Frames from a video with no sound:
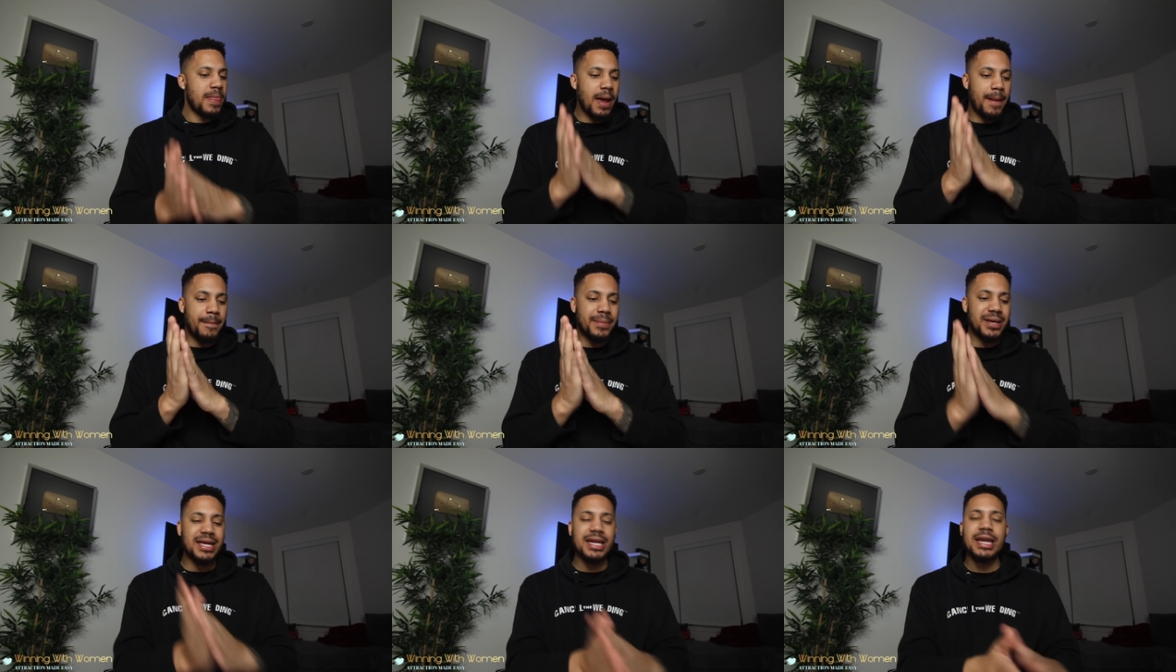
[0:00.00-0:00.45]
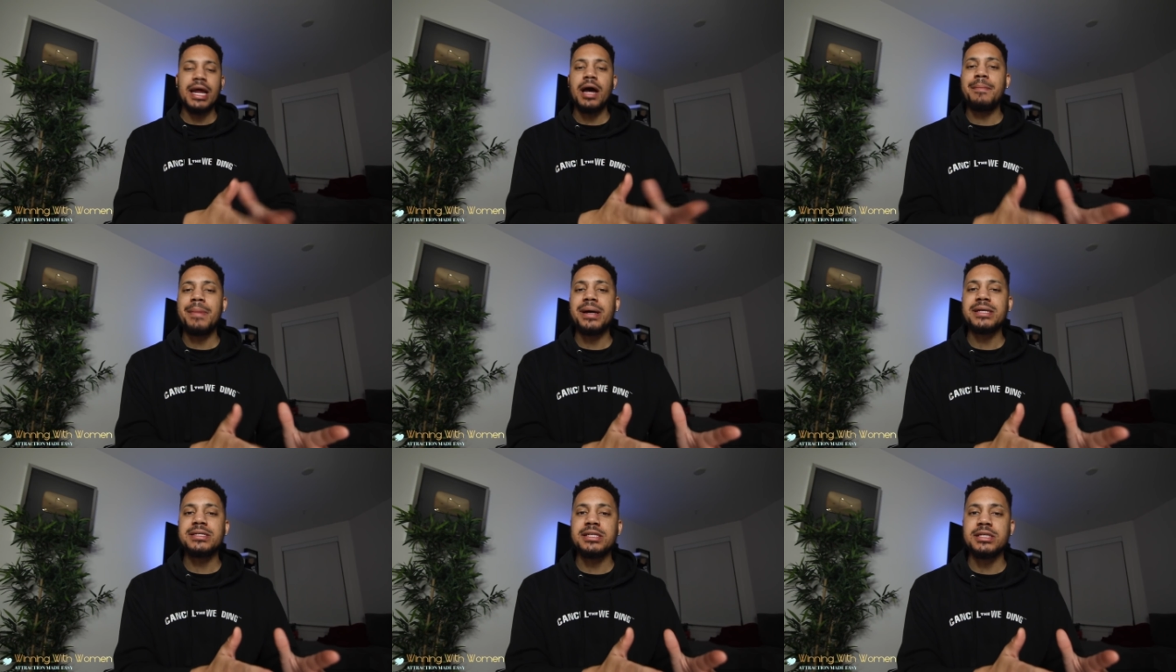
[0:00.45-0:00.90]
I'm gonna get it out
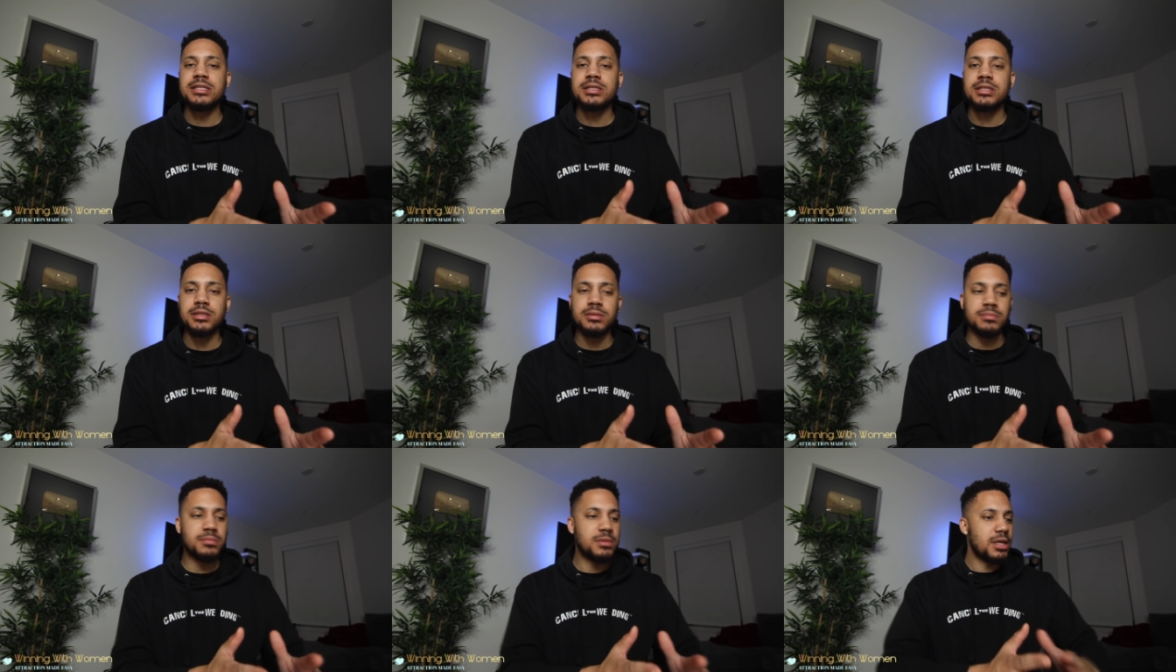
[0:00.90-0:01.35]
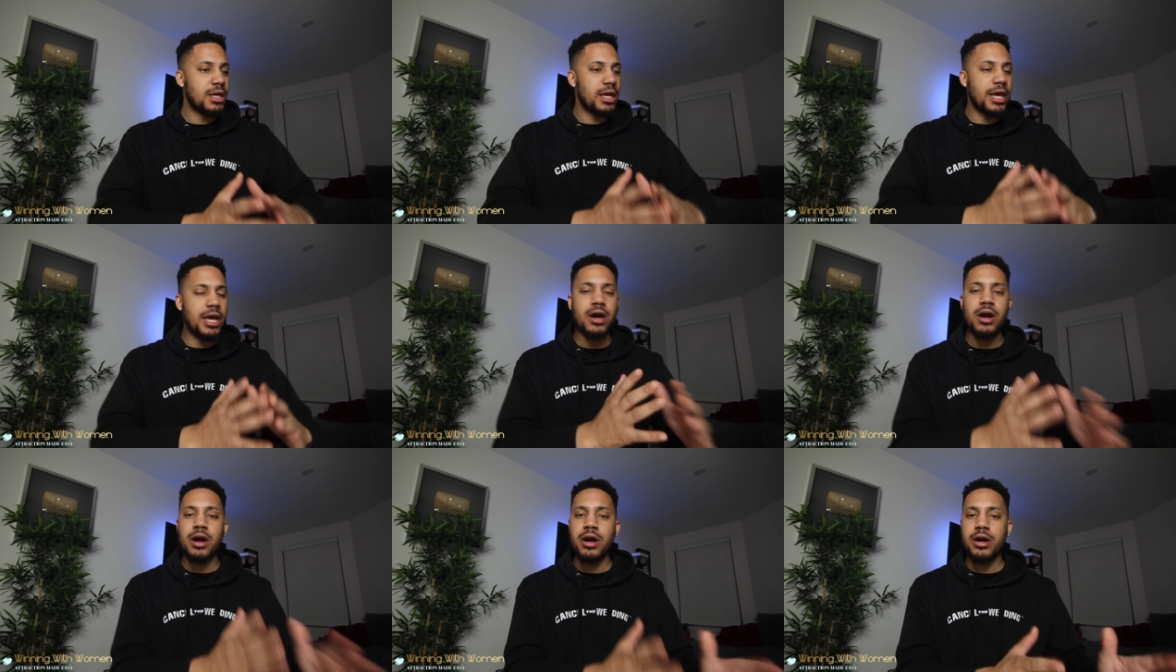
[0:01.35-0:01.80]
of my system.
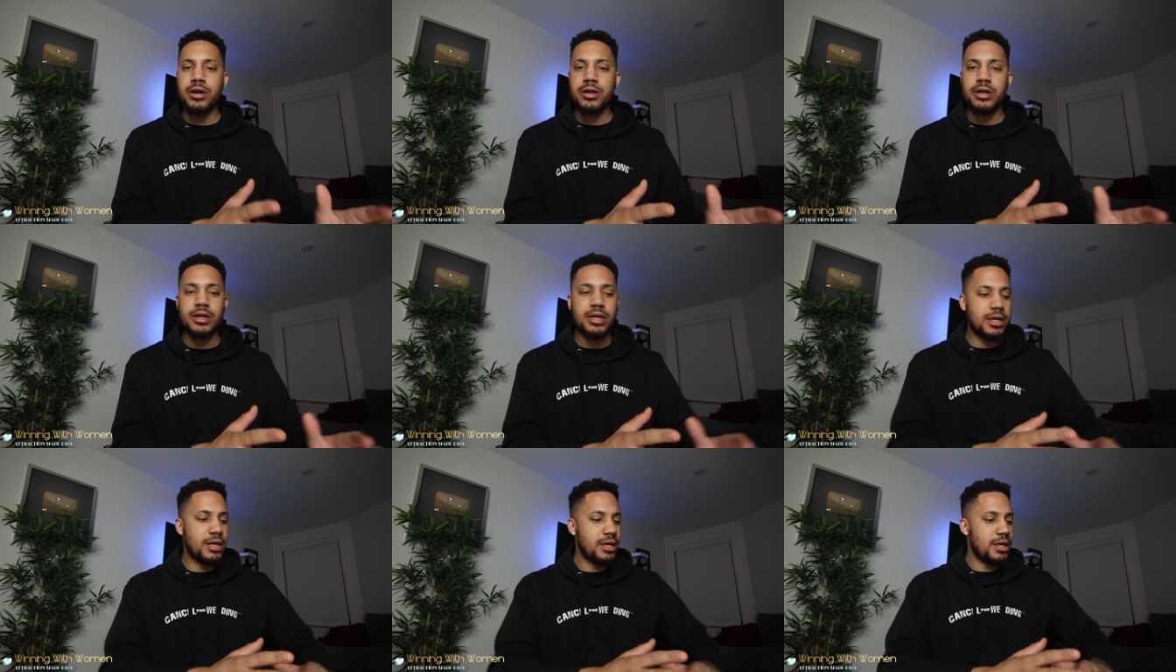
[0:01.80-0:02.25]
It hurt.